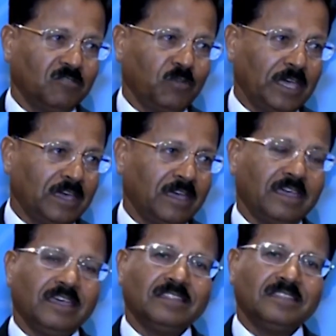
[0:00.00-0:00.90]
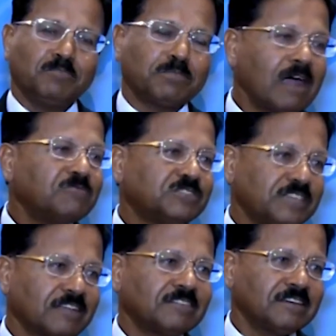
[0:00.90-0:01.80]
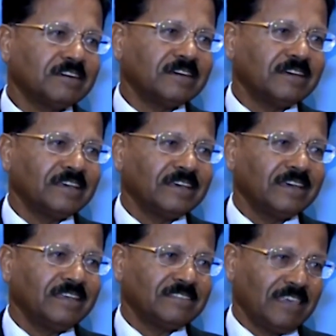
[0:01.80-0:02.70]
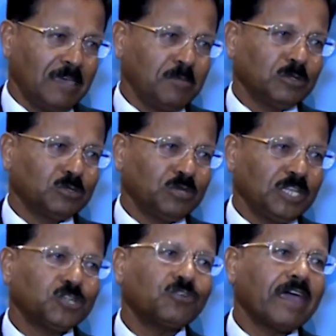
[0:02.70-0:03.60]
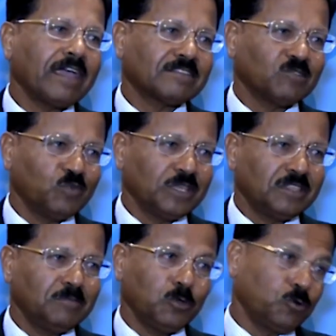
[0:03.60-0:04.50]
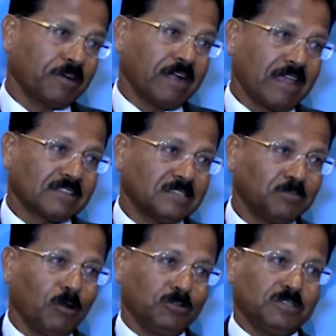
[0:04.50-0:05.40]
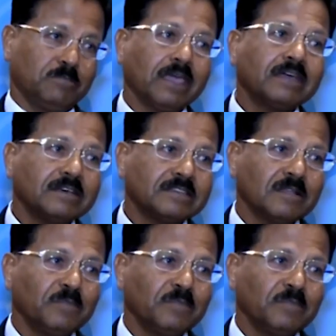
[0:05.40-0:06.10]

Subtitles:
where the private sector is able to interact with the bureaucrats, the policymakers,